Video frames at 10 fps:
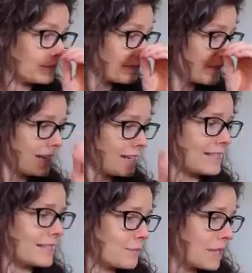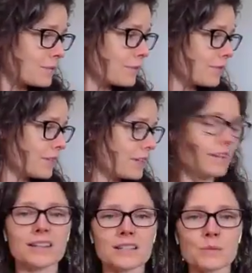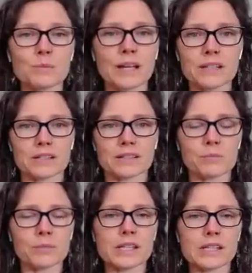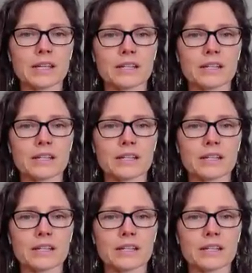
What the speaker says: it's sometimes we feel uninspired, completely